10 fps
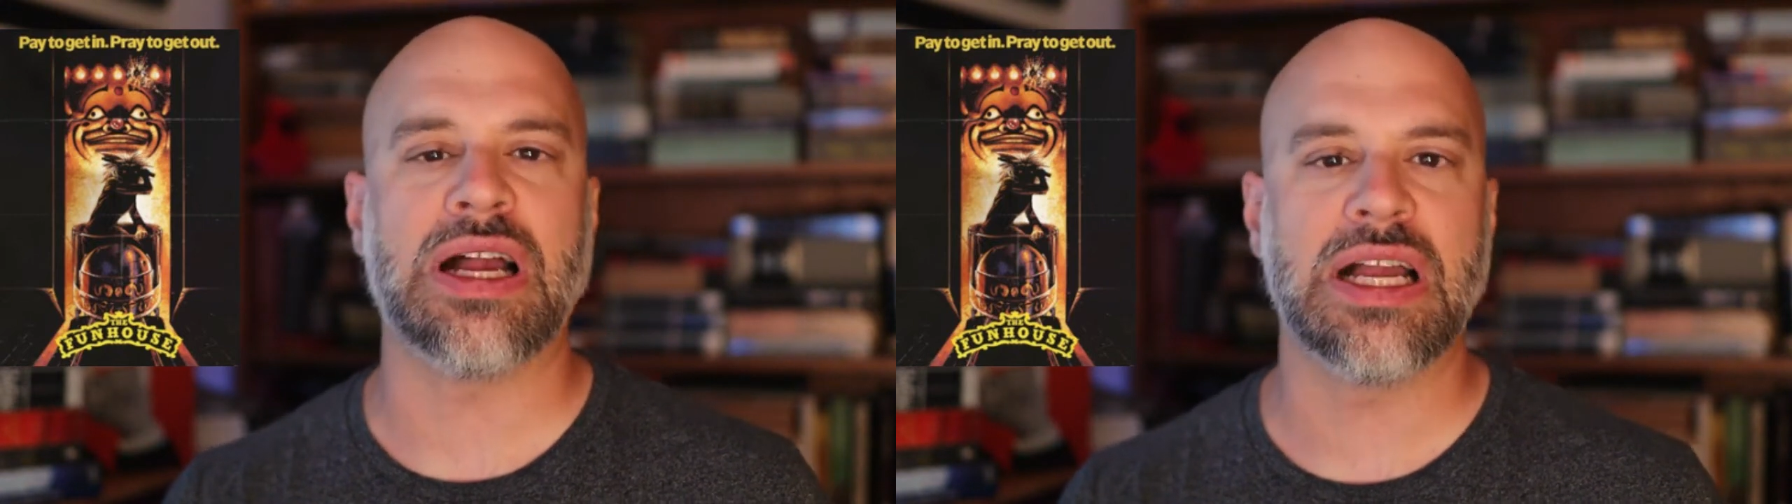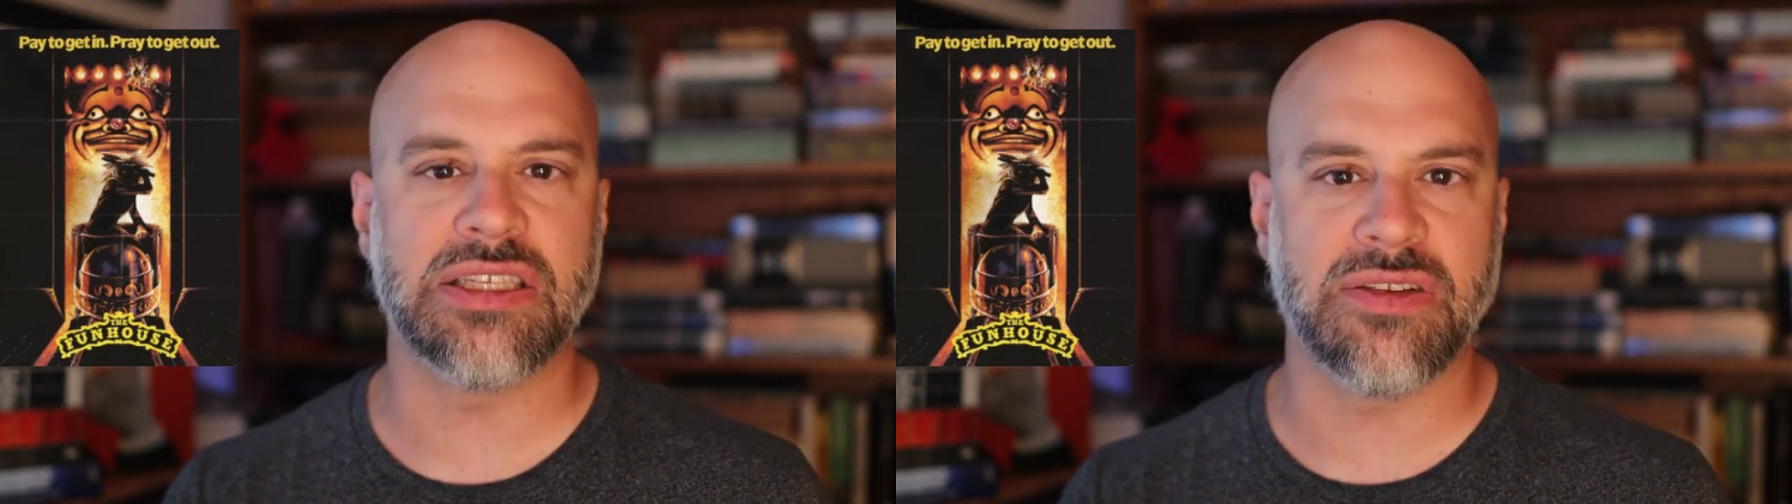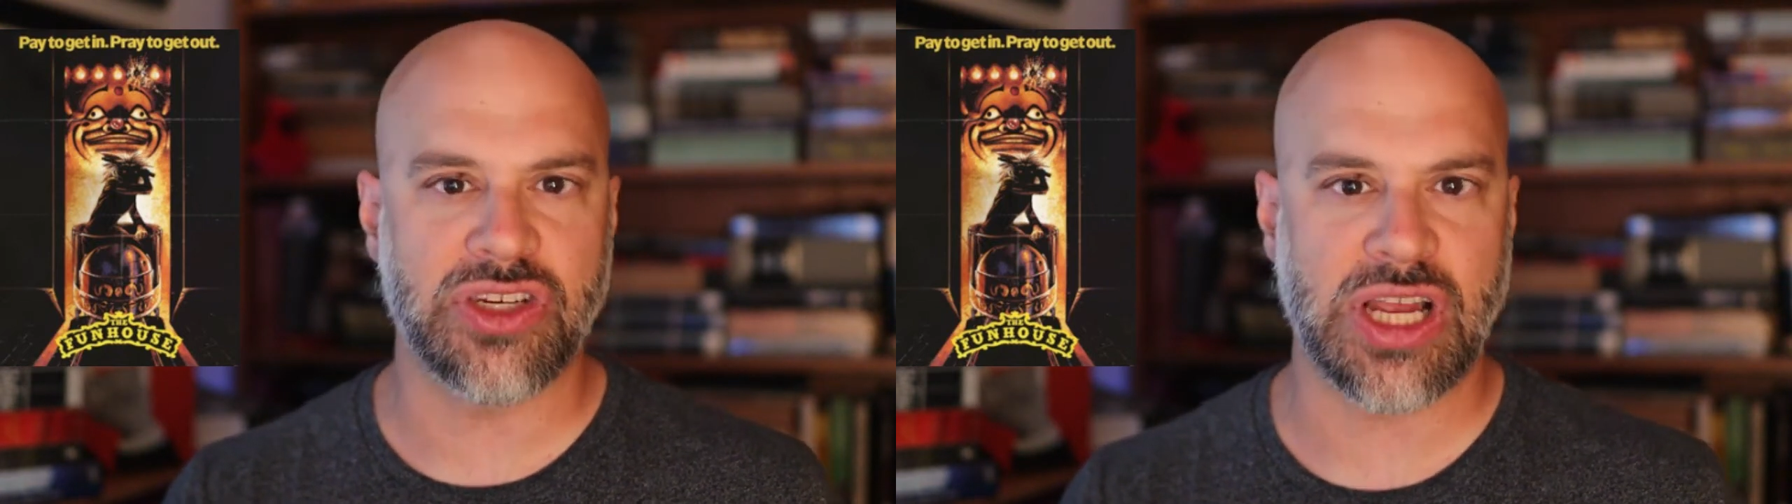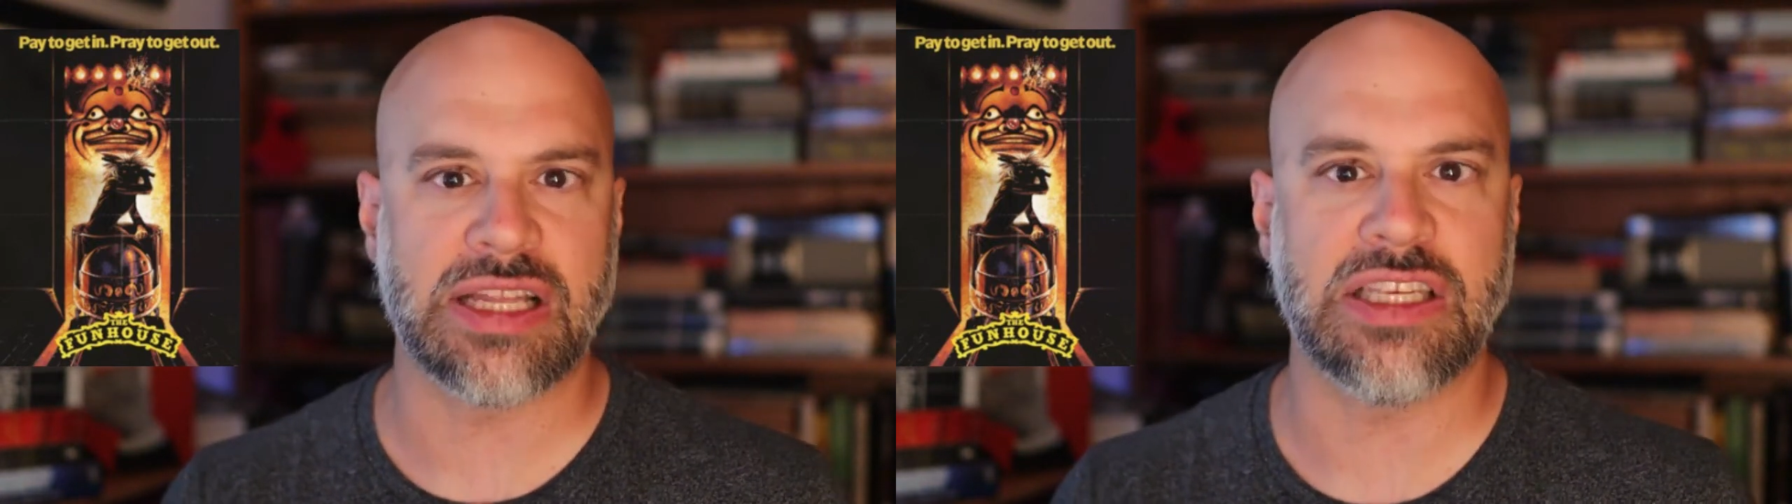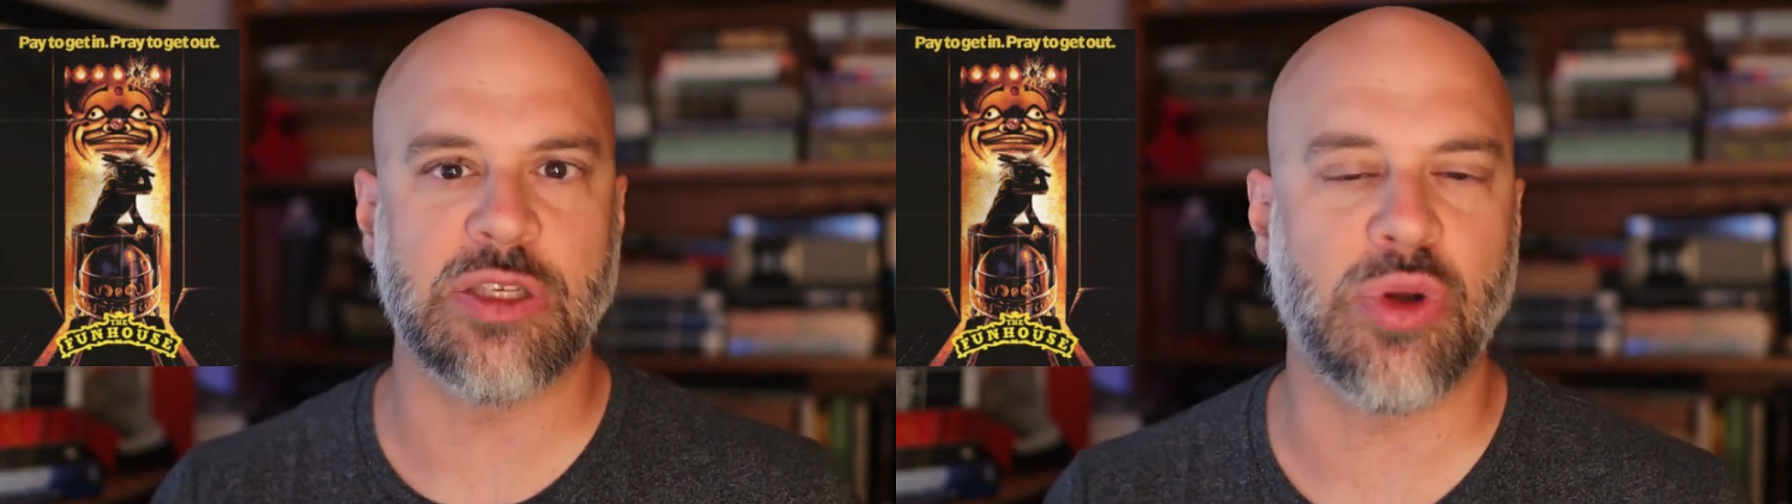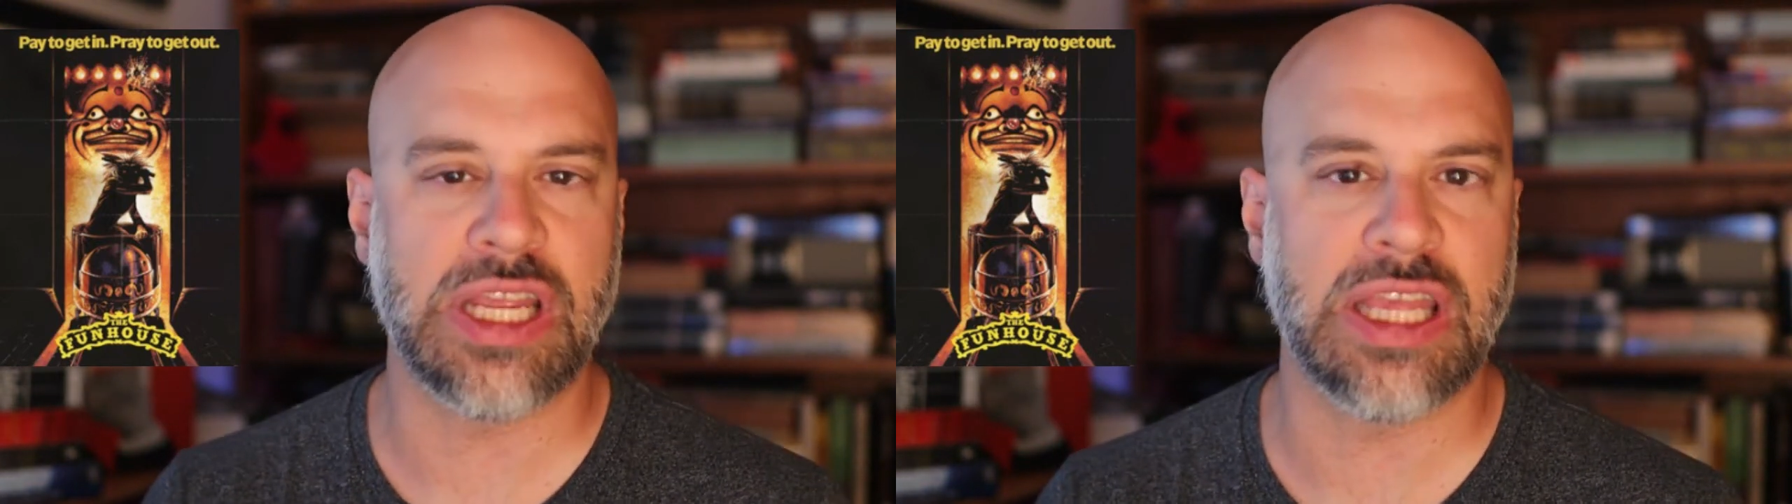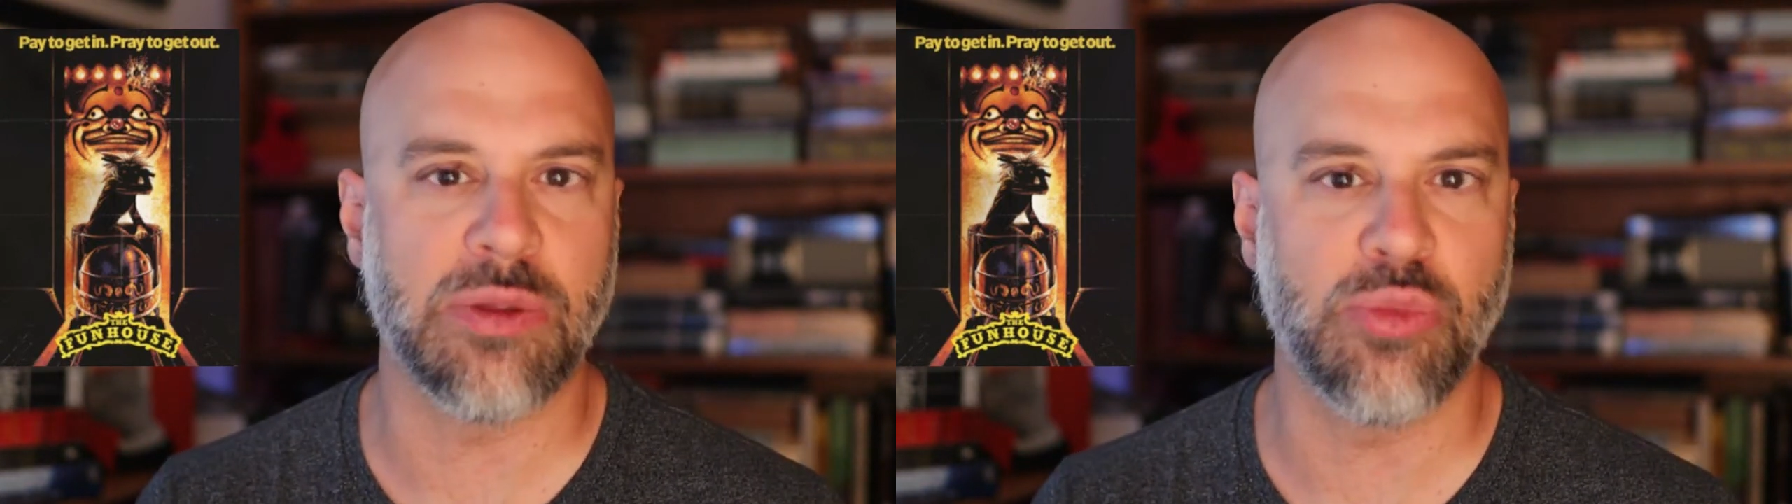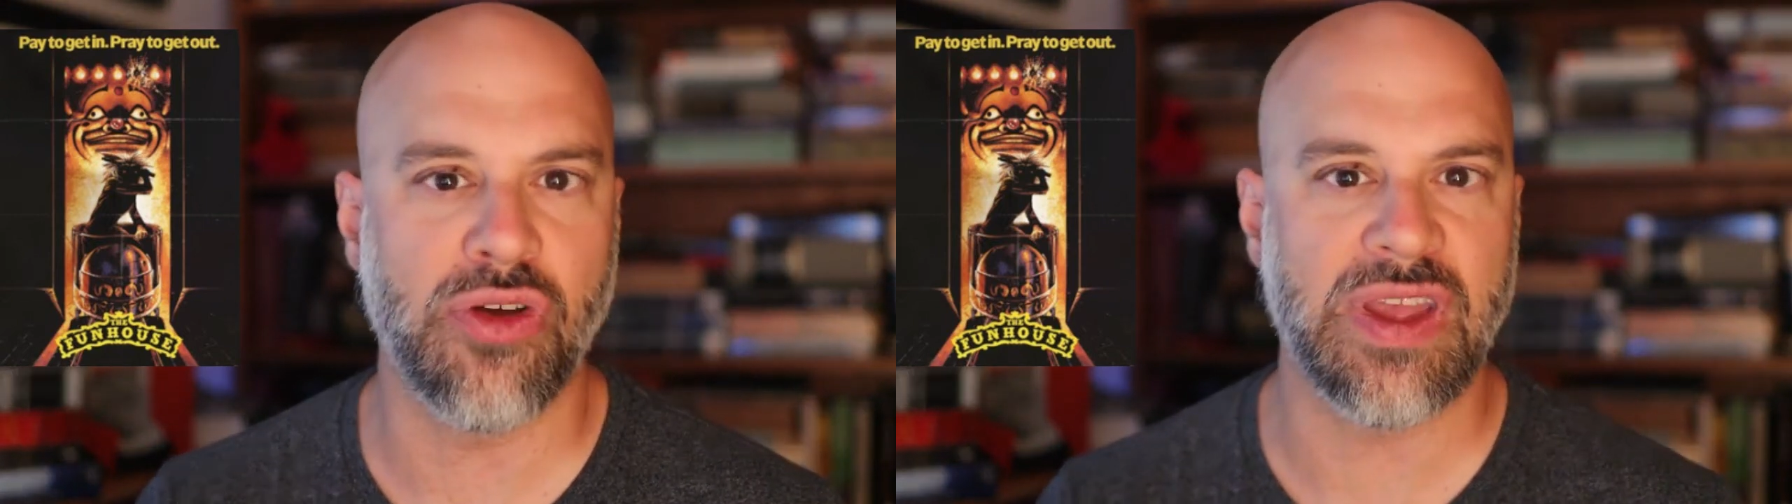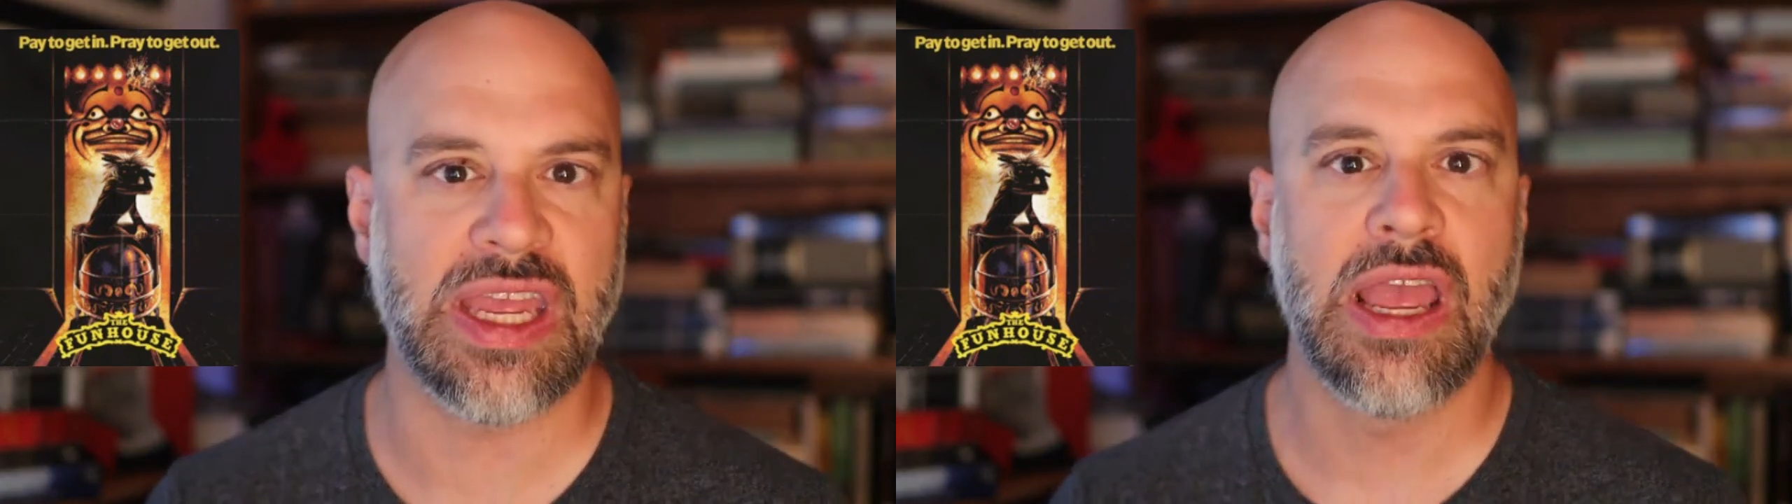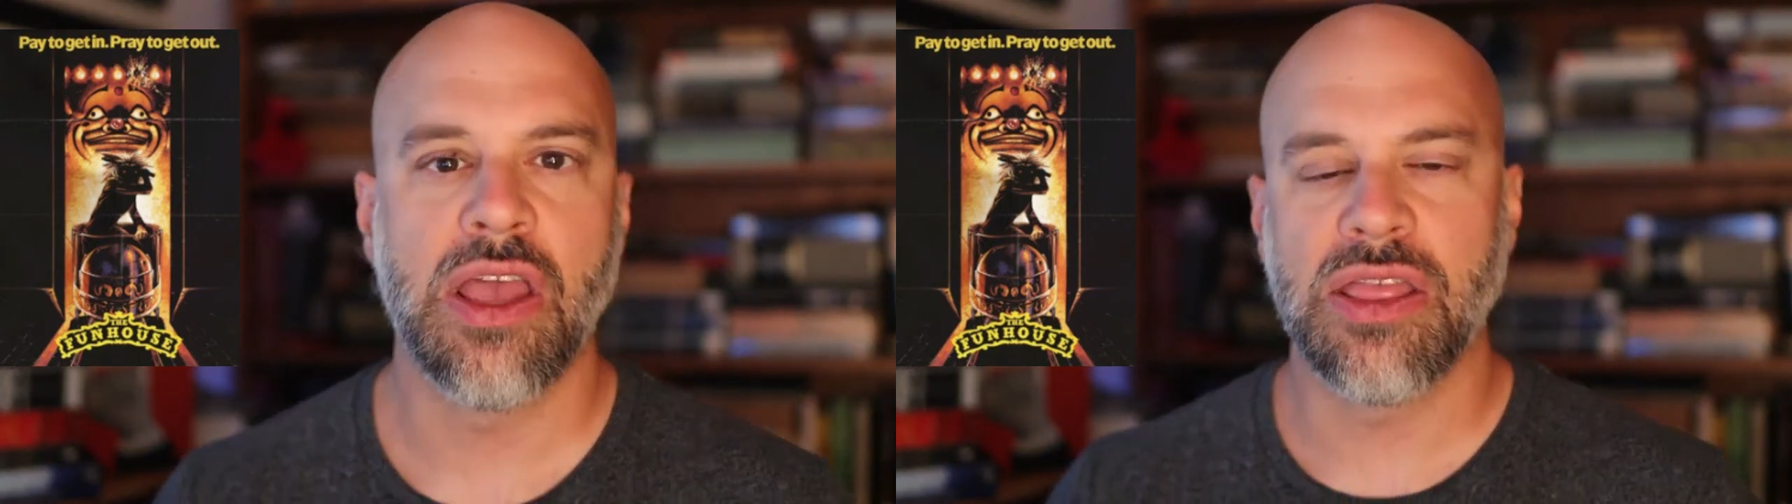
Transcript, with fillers: kinds of shots he's putting in the movie,